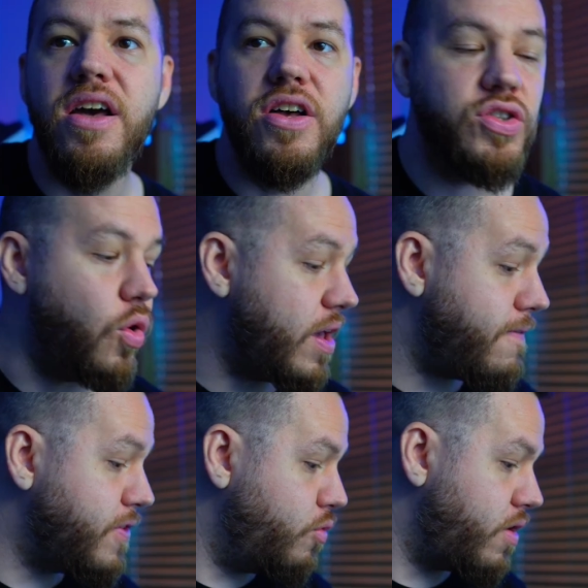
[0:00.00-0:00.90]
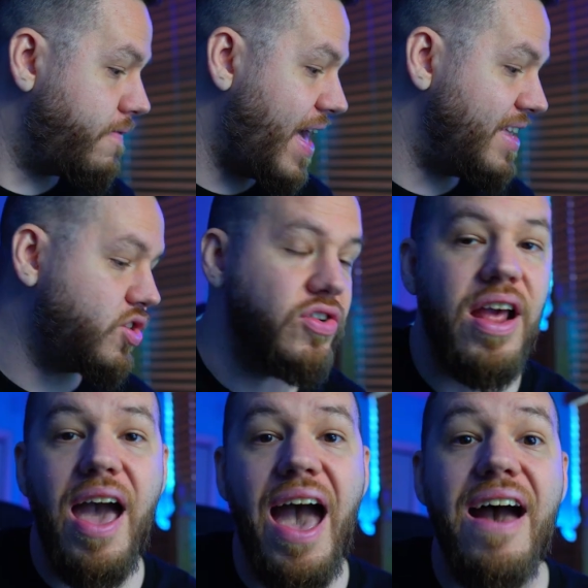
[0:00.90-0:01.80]
So if you would have entered
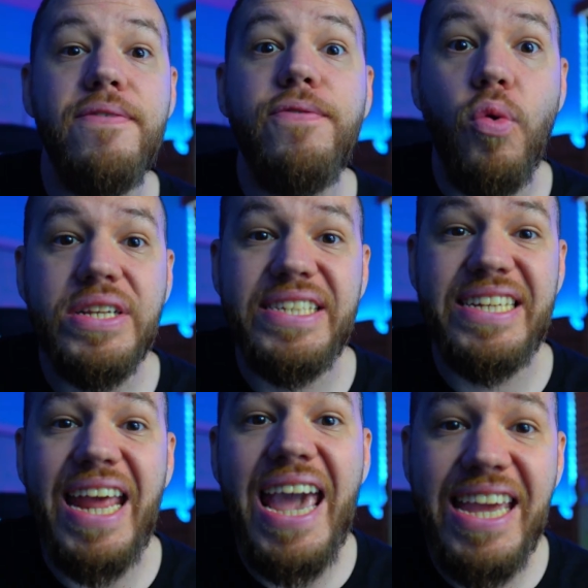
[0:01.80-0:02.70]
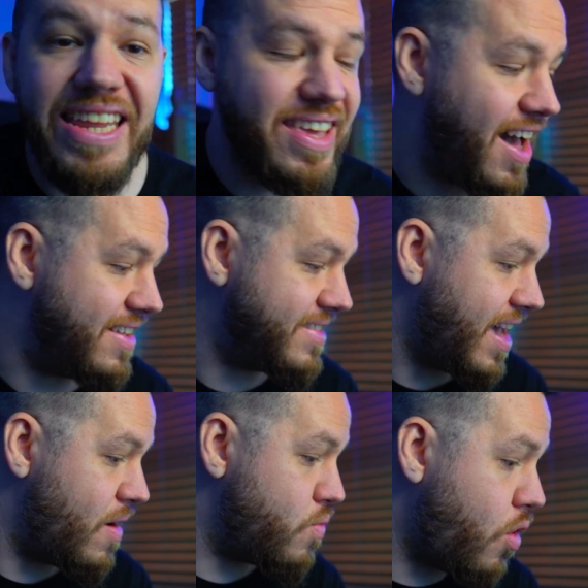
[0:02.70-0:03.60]
at 1480, guys,
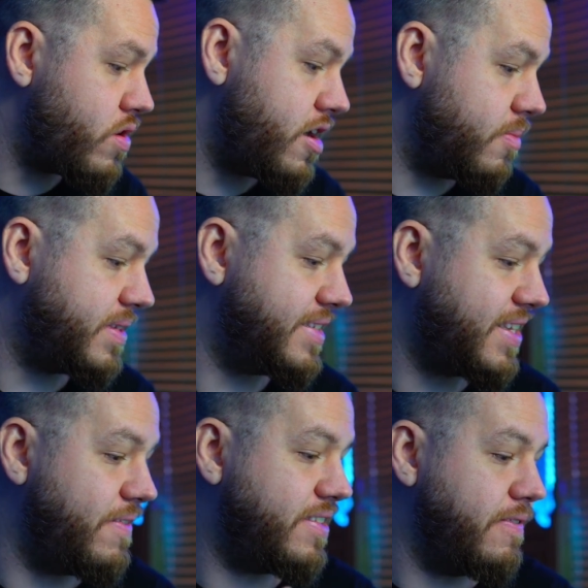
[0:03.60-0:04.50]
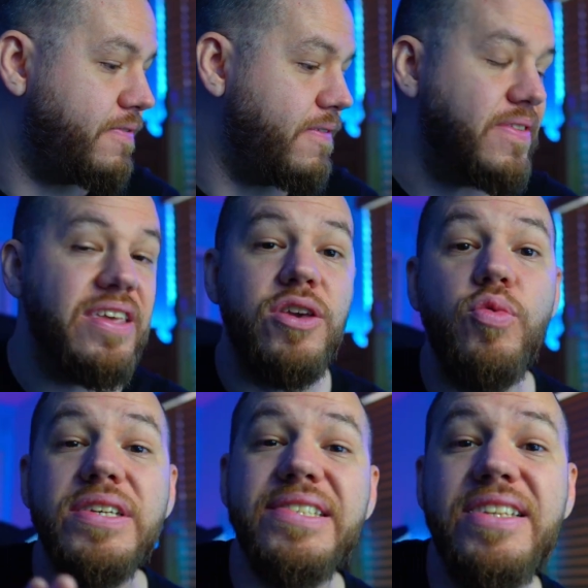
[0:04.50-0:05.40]
and rode it up to 1750, you would
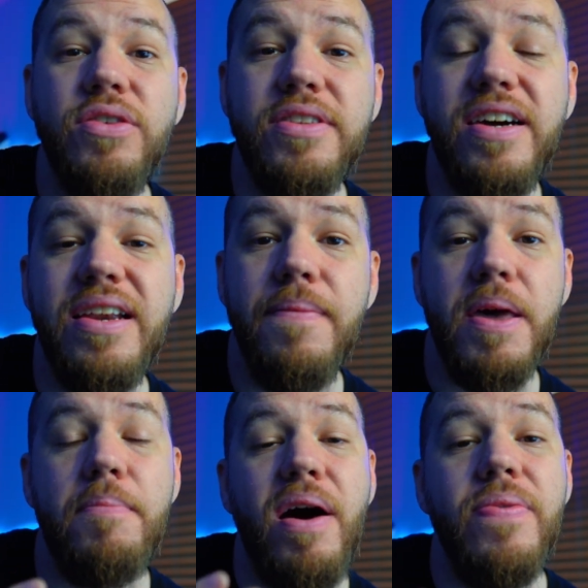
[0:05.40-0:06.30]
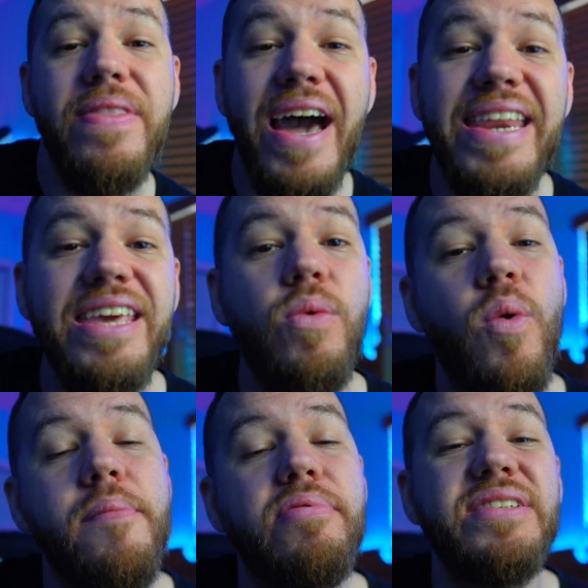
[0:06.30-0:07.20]
have still done about
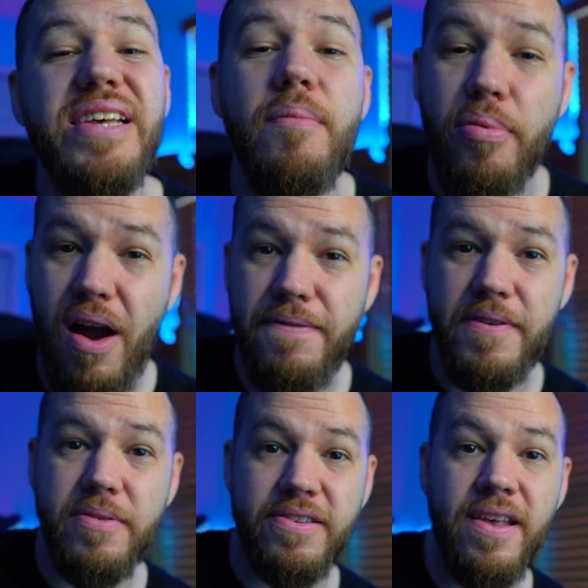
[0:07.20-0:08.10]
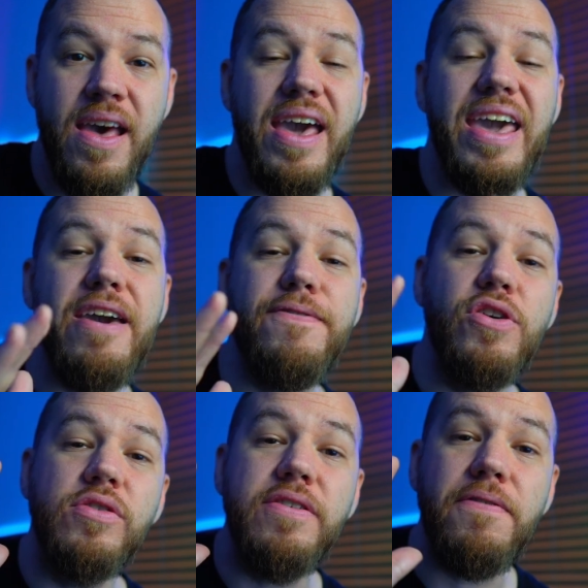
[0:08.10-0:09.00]
91% profit if you
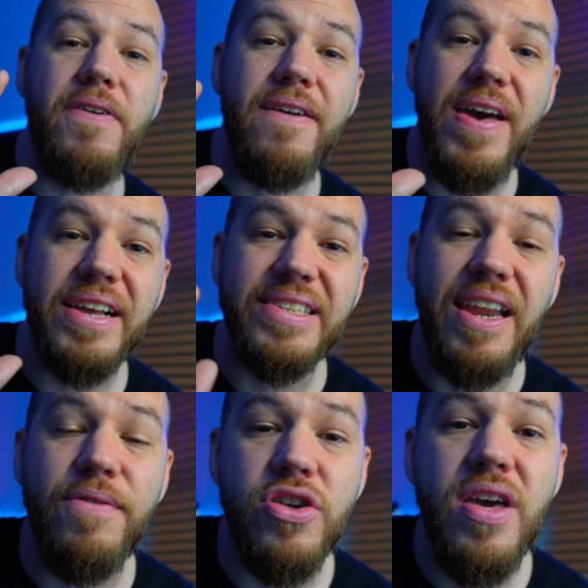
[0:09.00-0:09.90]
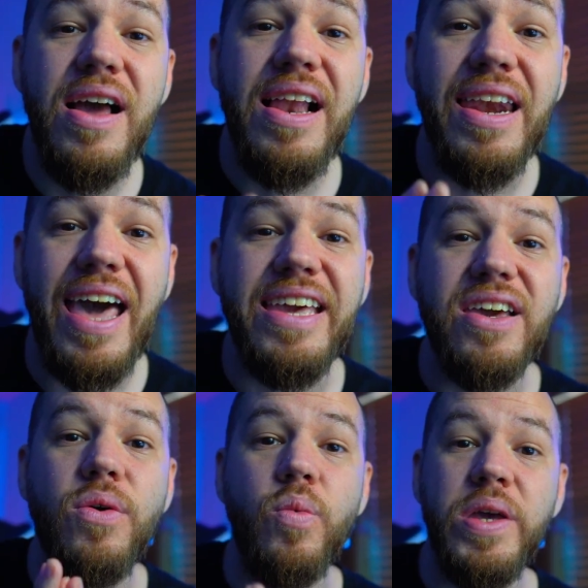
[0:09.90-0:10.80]
use 5x leverage like
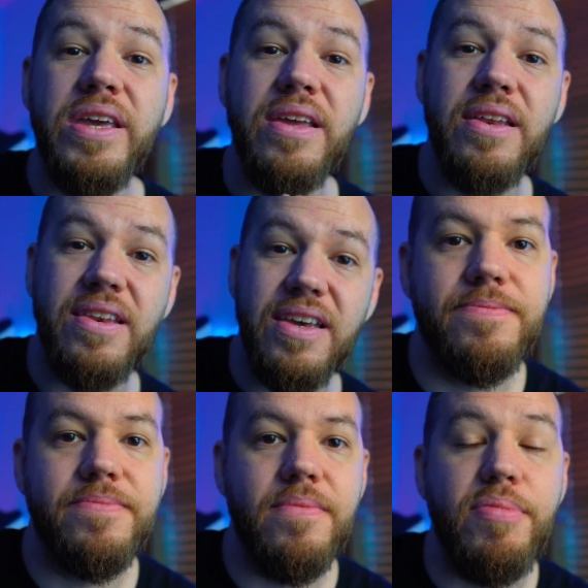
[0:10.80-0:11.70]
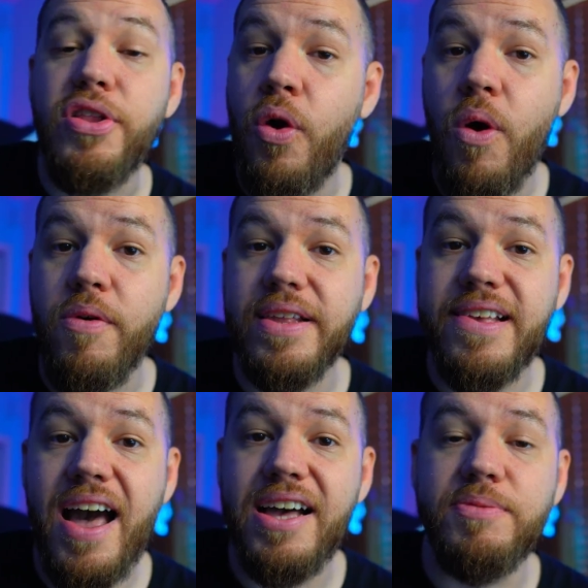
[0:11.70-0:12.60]
we did. But no worries,
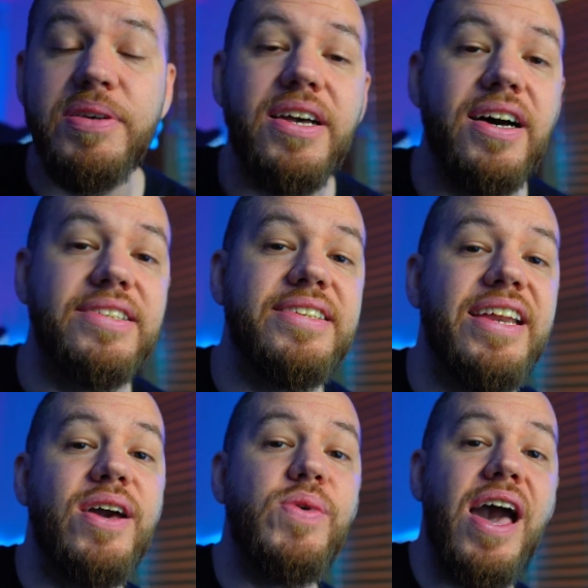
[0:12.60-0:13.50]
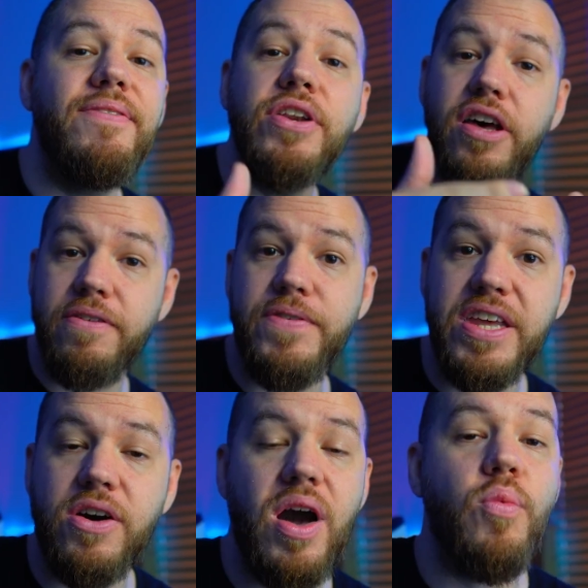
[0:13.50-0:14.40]
guys, because today we have another
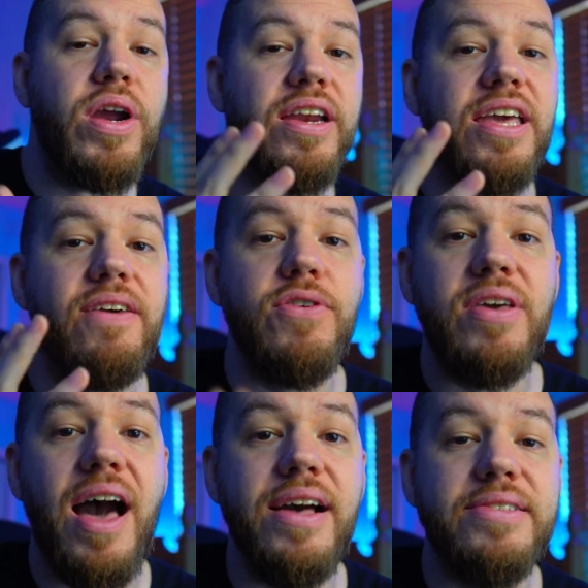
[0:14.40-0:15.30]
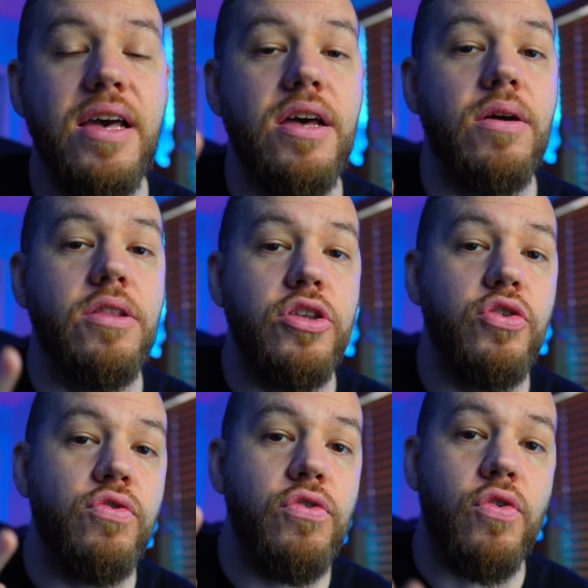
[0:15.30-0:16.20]
video and we're gonna give you guys
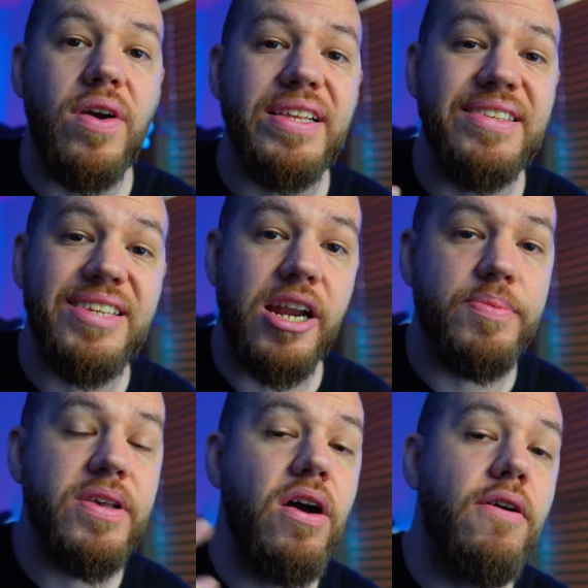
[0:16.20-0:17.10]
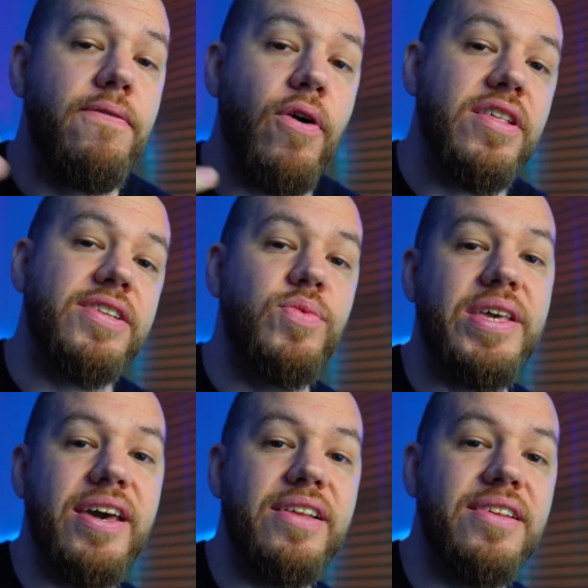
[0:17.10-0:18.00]
new trade setups for this
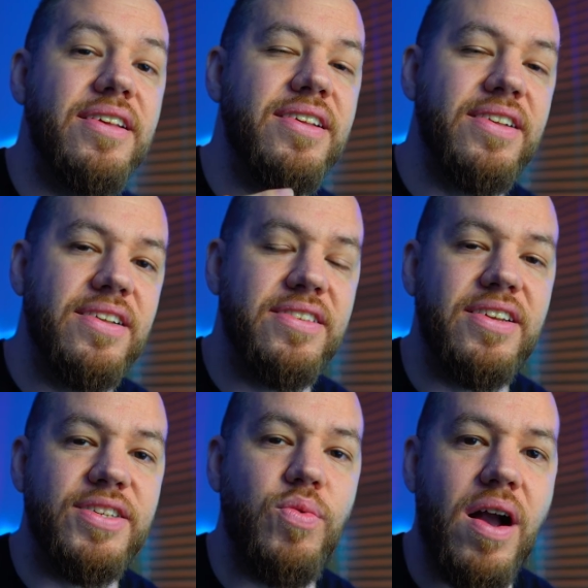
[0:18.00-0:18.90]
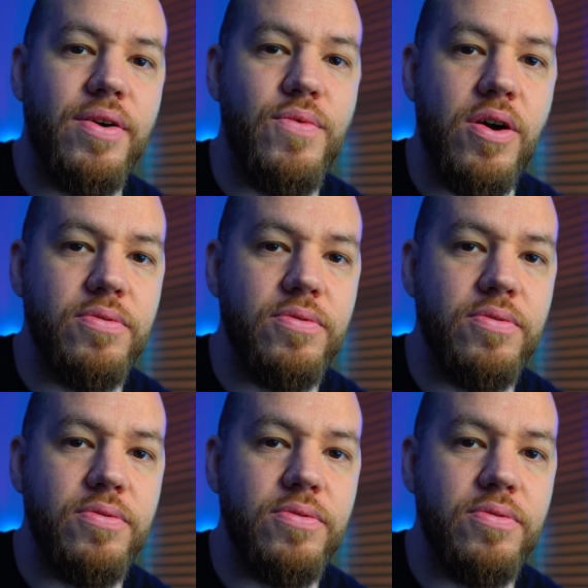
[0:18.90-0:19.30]
weekend. So let's rock and roll.